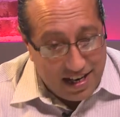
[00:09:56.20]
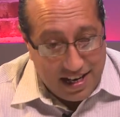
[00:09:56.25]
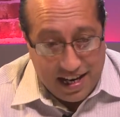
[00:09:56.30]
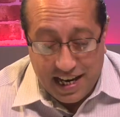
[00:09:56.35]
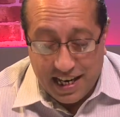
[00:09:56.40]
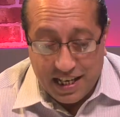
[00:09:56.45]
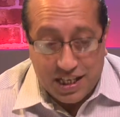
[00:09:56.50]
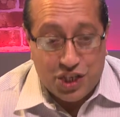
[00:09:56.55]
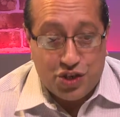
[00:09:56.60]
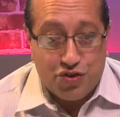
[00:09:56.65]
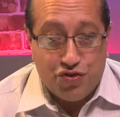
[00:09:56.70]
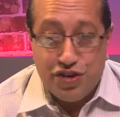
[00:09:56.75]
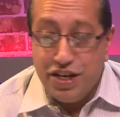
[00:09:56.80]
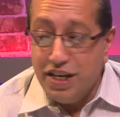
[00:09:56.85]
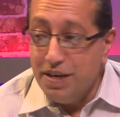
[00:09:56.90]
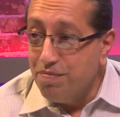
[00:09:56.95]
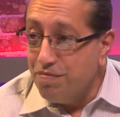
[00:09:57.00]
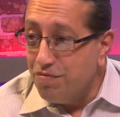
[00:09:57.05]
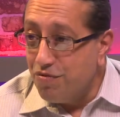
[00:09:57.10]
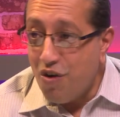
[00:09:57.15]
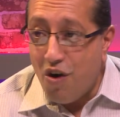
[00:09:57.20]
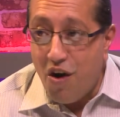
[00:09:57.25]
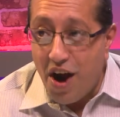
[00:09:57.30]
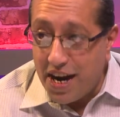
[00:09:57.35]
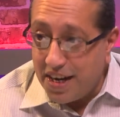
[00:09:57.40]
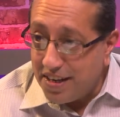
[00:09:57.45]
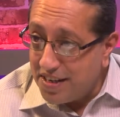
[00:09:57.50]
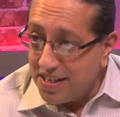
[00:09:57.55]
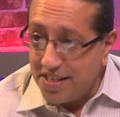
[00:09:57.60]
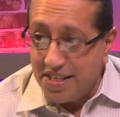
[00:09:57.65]
extreme
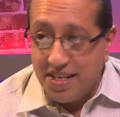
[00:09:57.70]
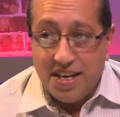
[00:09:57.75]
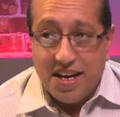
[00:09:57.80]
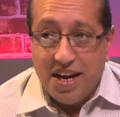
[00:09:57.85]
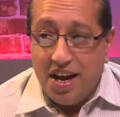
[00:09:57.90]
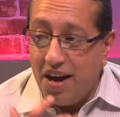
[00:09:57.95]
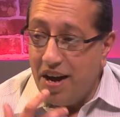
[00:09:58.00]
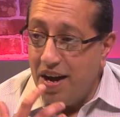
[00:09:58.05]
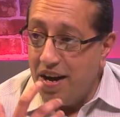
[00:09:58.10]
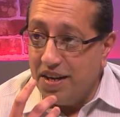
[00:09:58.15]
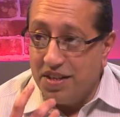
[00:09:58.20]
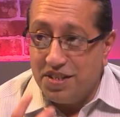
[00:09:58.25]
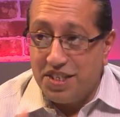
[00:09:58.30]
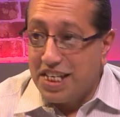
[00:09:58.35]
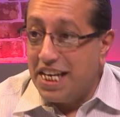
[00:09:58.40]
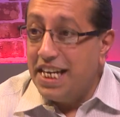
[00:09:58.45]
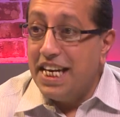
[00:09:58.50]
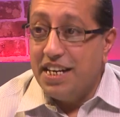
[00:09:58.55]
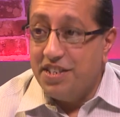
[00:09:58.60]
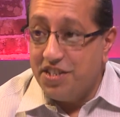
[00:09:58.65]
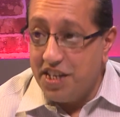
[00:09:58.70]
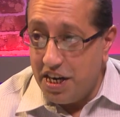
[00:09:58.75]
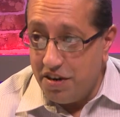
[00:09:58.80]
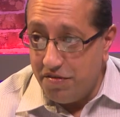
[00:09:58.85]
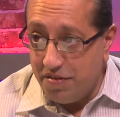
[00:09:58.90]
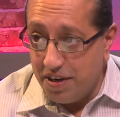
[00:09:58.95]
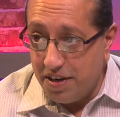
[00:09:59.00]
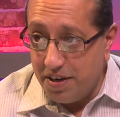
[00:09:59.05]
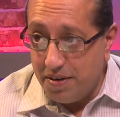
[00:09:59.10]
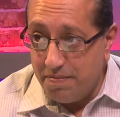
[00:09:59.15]
right skinheads
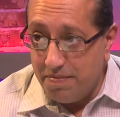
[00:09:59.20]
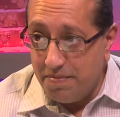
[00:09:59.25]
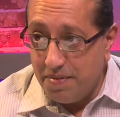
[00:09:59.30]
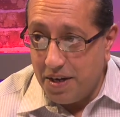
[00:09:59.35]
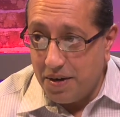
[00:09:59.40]
area.